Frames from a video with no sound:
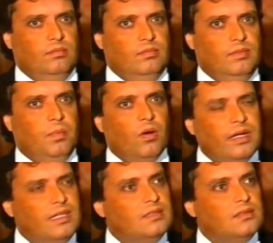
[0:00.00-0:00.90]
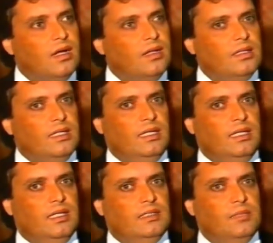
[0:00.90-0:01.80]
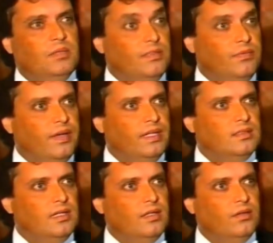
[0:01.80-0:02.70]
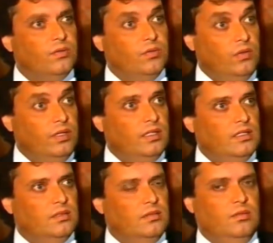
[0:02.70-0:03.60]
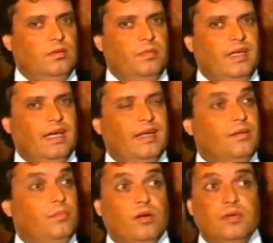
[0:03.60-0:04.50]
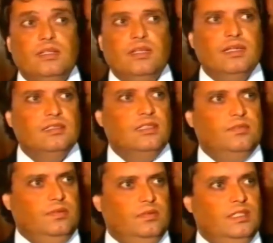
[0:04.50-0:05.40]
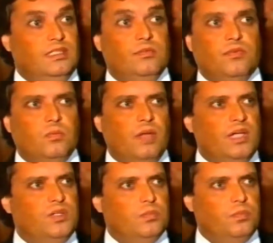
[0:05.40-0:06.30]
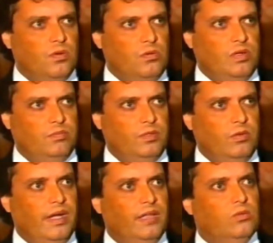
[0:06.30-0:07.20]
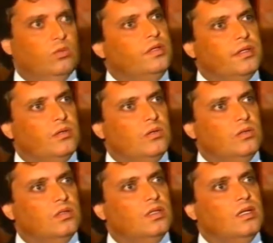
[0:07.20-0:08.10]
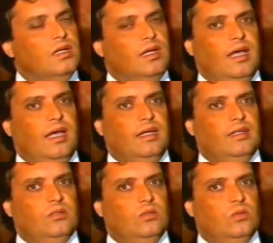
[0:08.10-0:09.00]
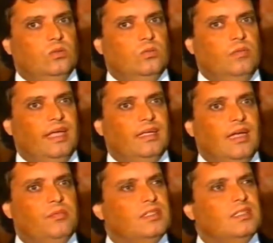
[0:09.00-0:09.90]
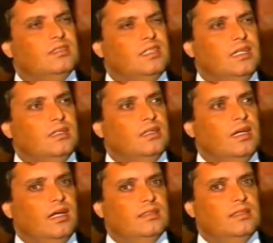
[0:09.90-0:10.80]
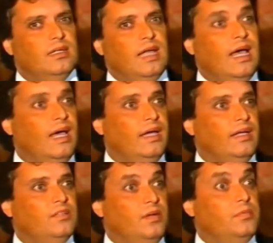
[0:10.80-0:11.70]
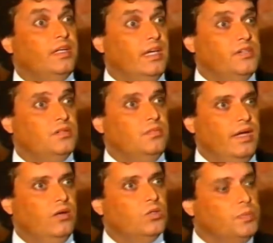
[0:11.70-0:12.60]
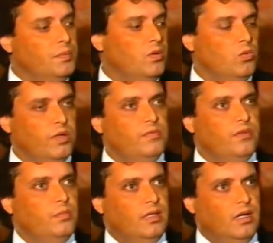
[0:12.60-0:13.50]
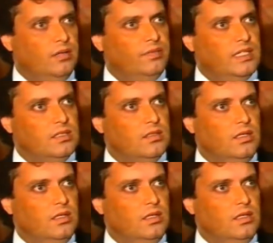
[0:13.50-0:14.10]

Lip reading: The police and the civil defense and the authorities began a very intensive disinformation program, trying to ridicule and to make everything seen as a lie, as fabrication by those people who were informing all of this.